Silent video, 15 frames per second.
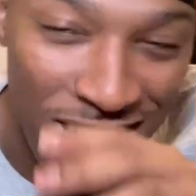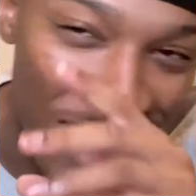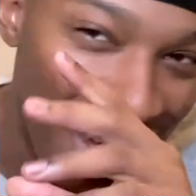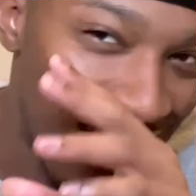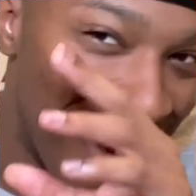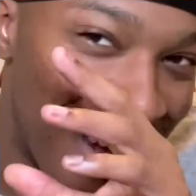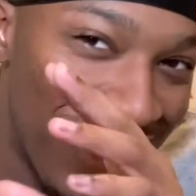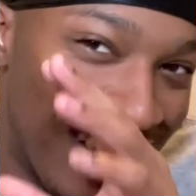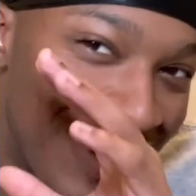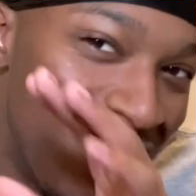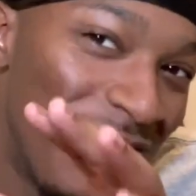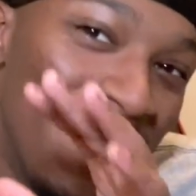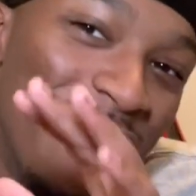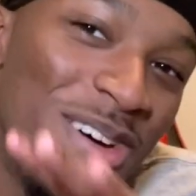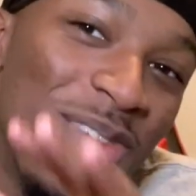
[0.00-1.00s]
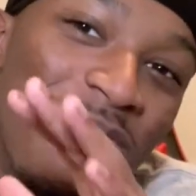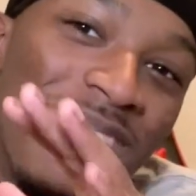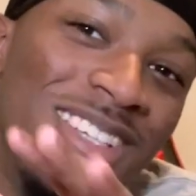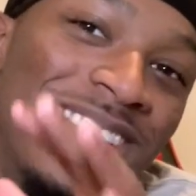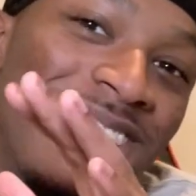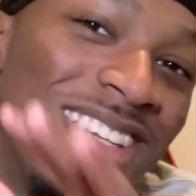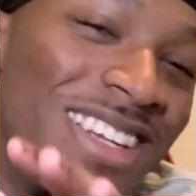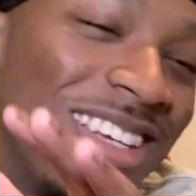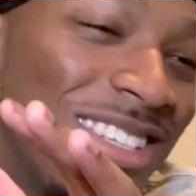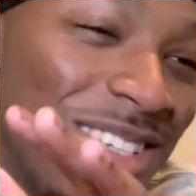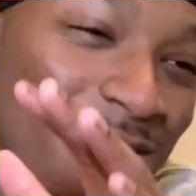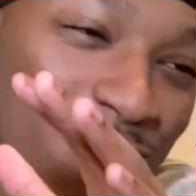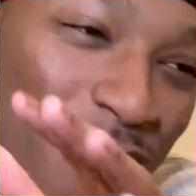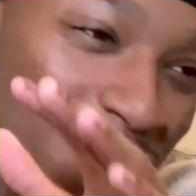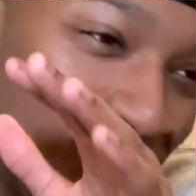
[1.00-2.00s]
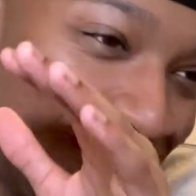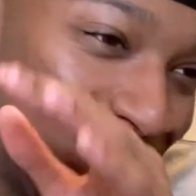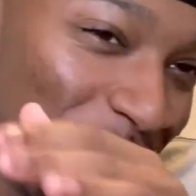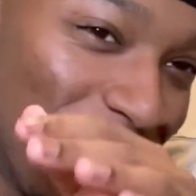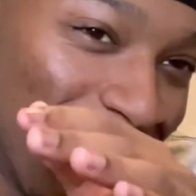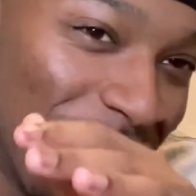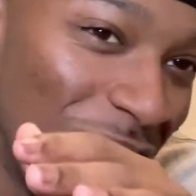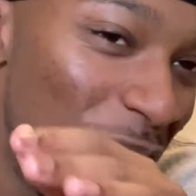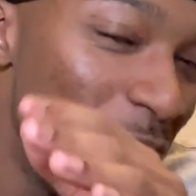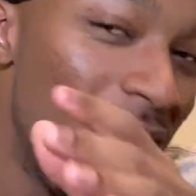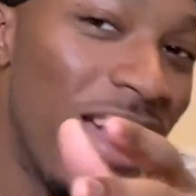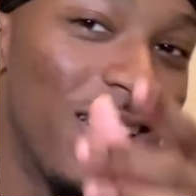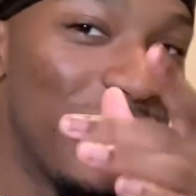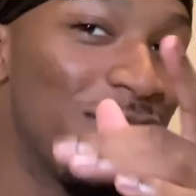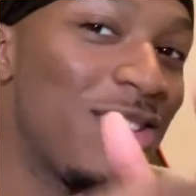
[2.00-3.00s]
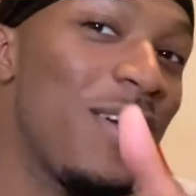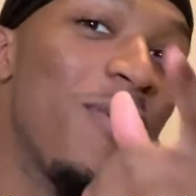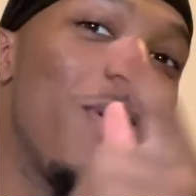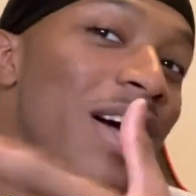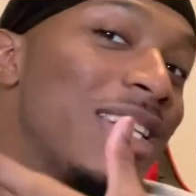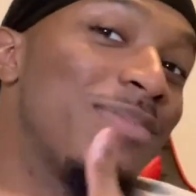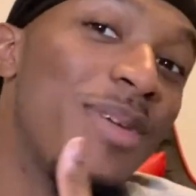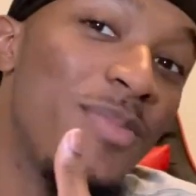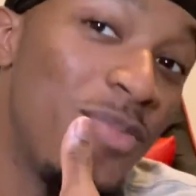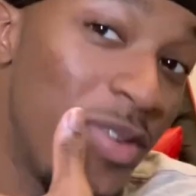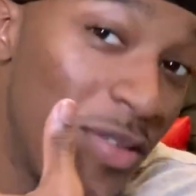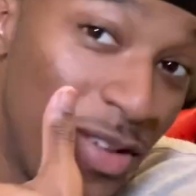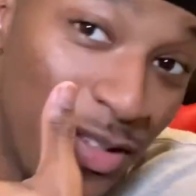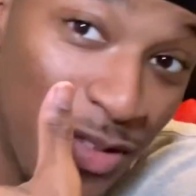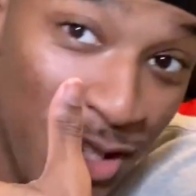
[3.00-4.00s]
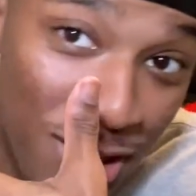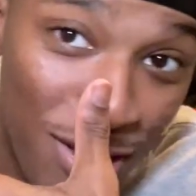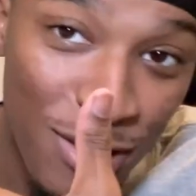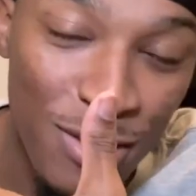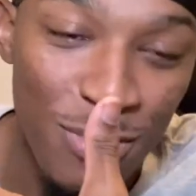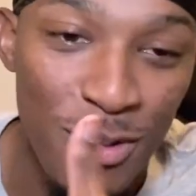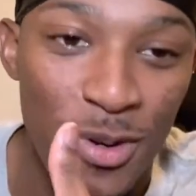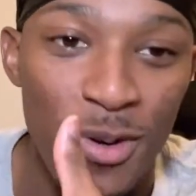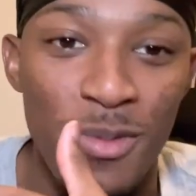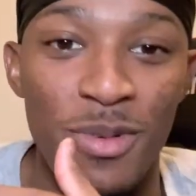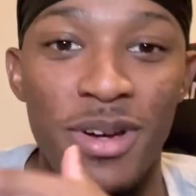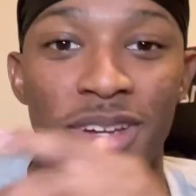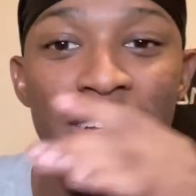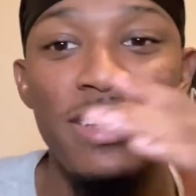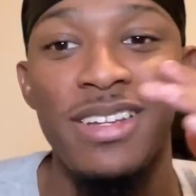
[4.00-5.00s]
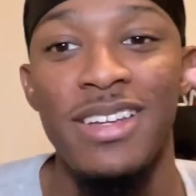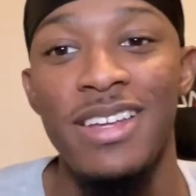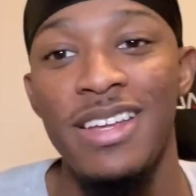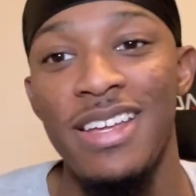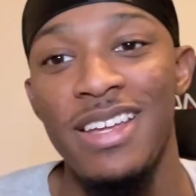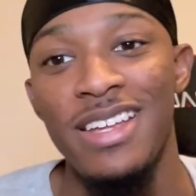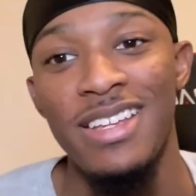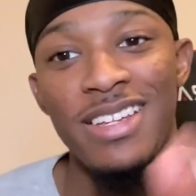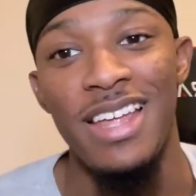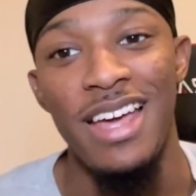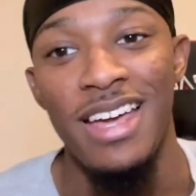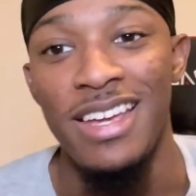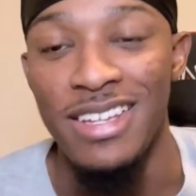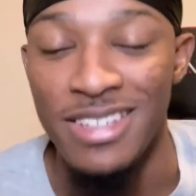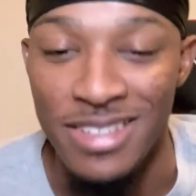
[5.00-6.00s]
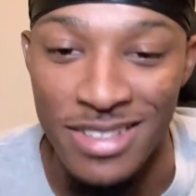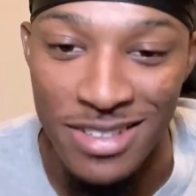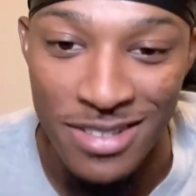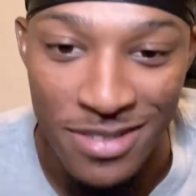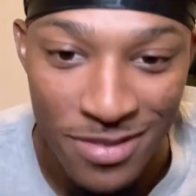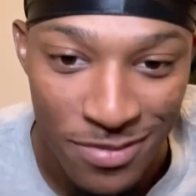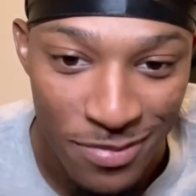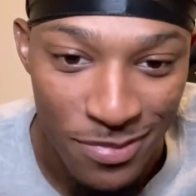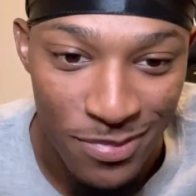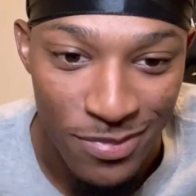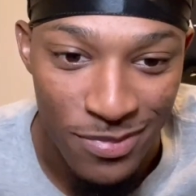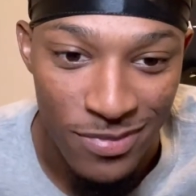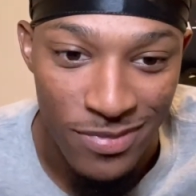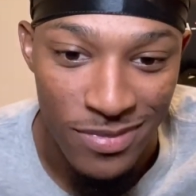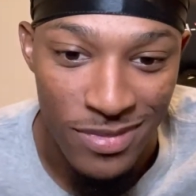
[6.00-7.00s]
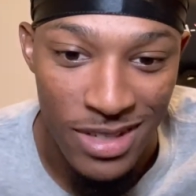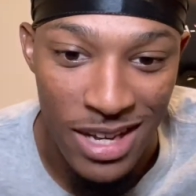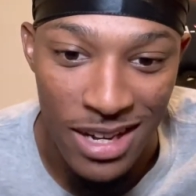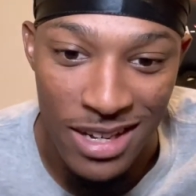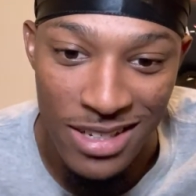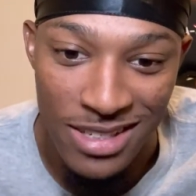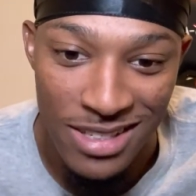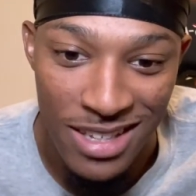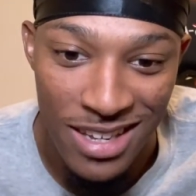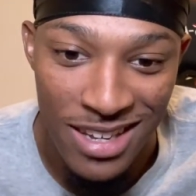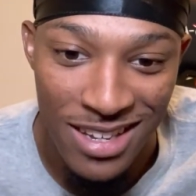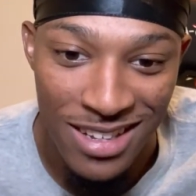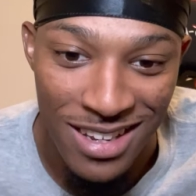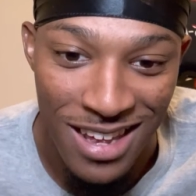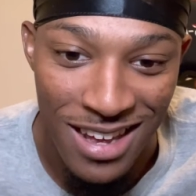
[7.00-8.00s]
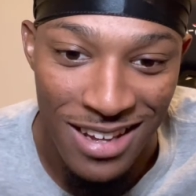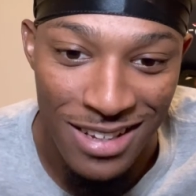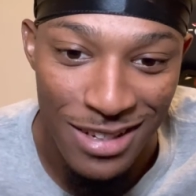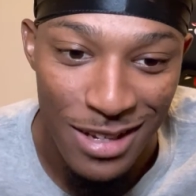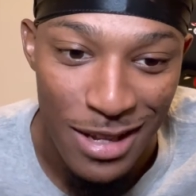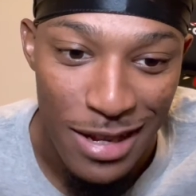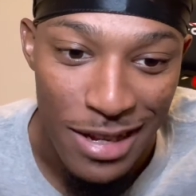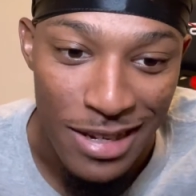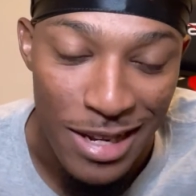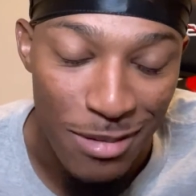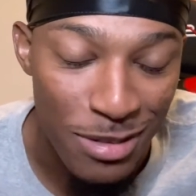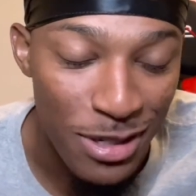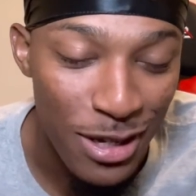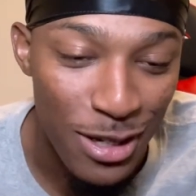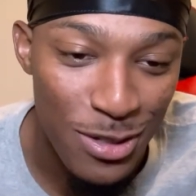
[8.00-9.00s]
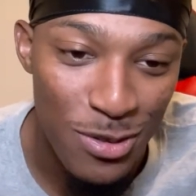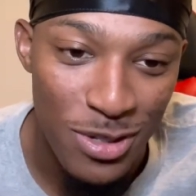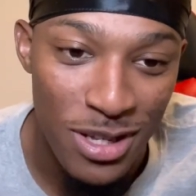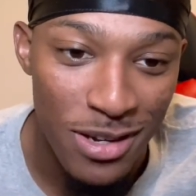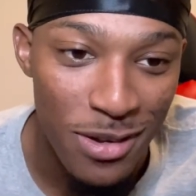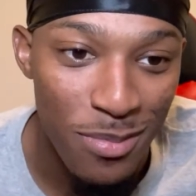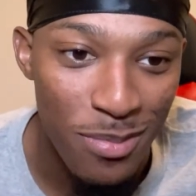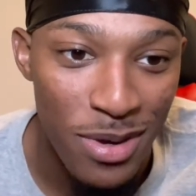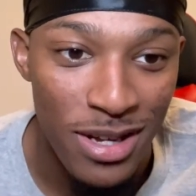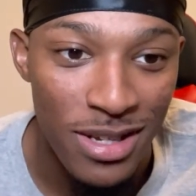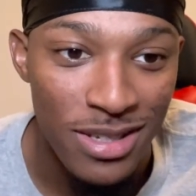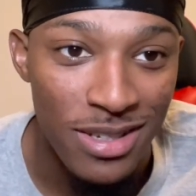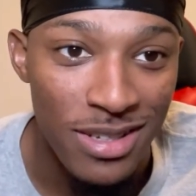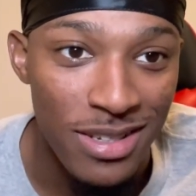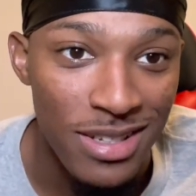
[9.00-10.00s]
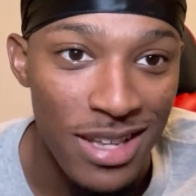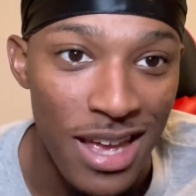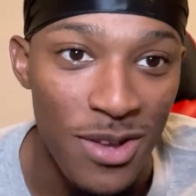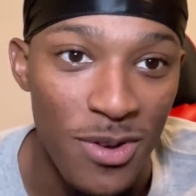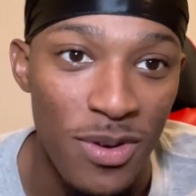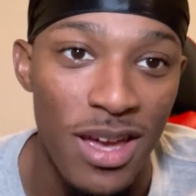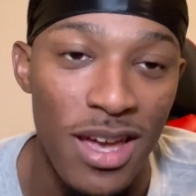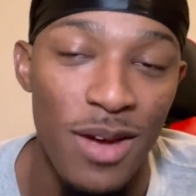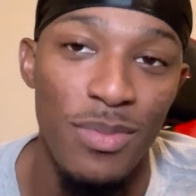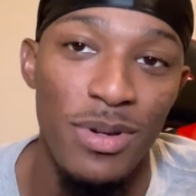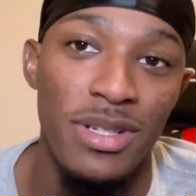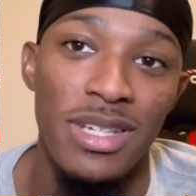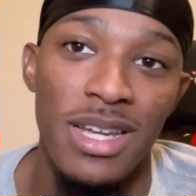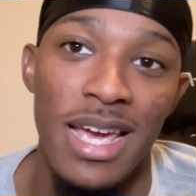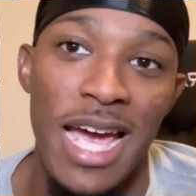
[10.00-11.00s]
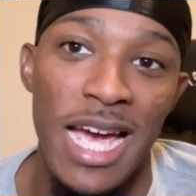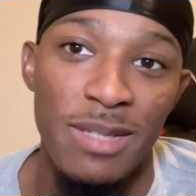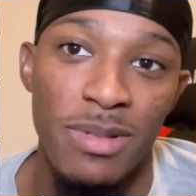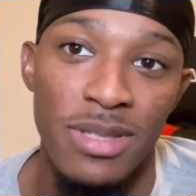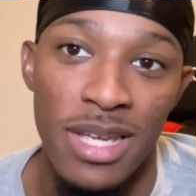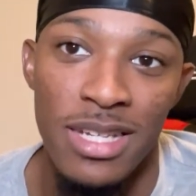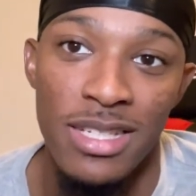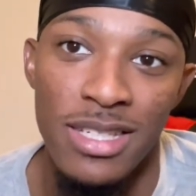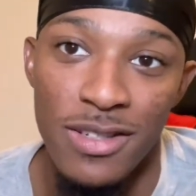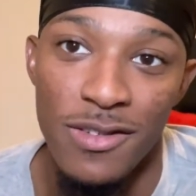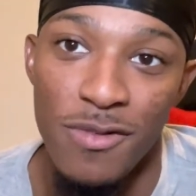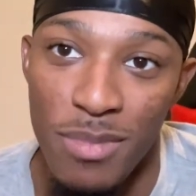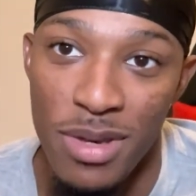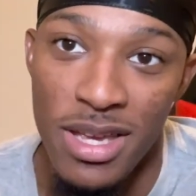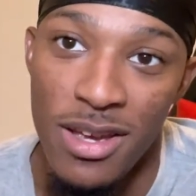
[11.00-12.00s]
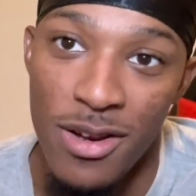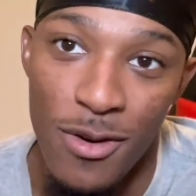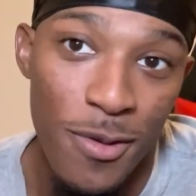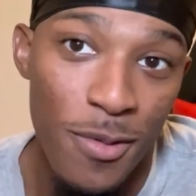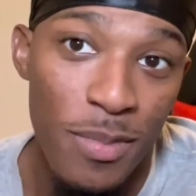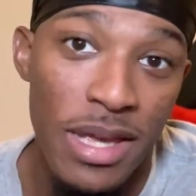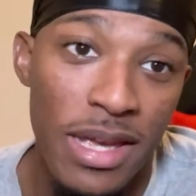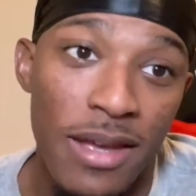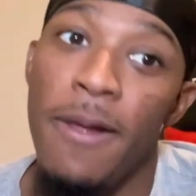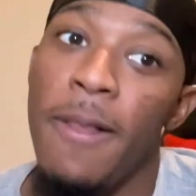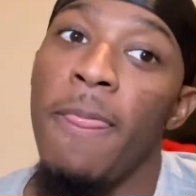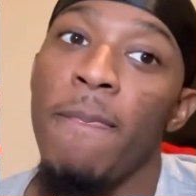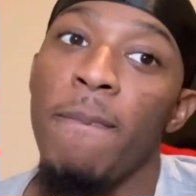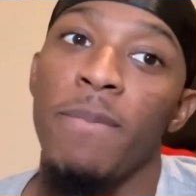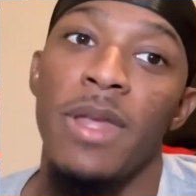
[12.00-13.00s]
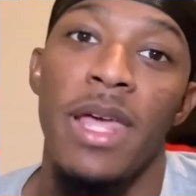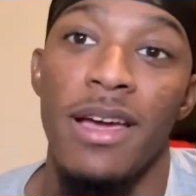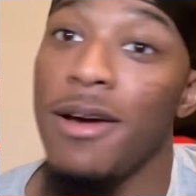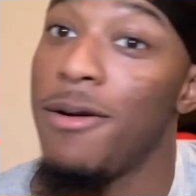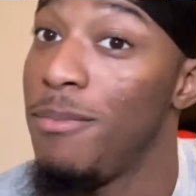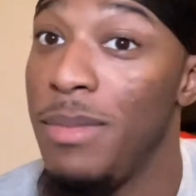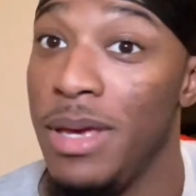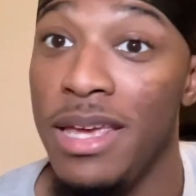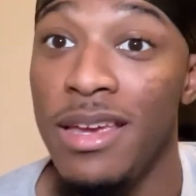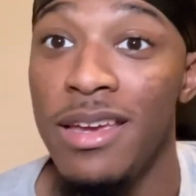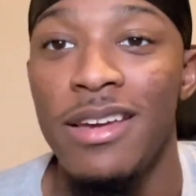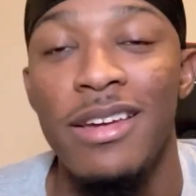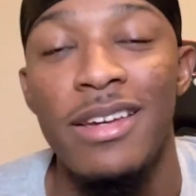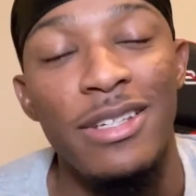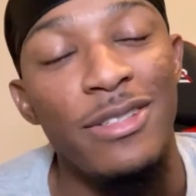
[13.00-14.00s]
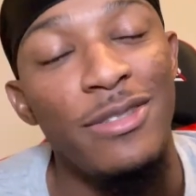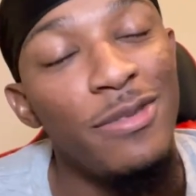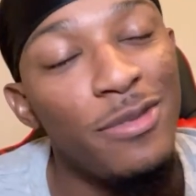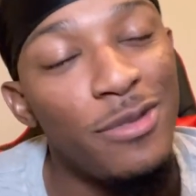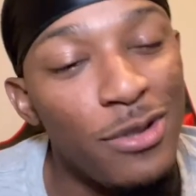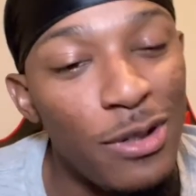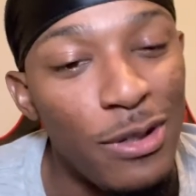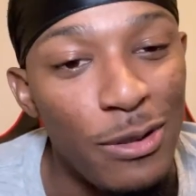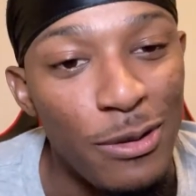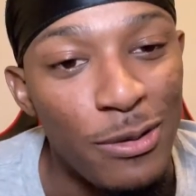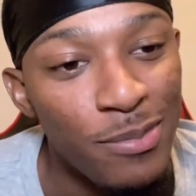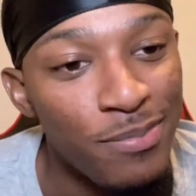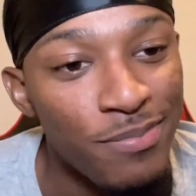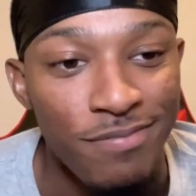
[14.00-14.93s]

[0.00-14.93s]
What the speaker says: I don't know if I said this in a previous video. I'm going to have to start watching my previous videos more. But, like I said, like, Nipsey Hussle said it best. Like, you can't put your expectations of me on me. Like, I'm me. So,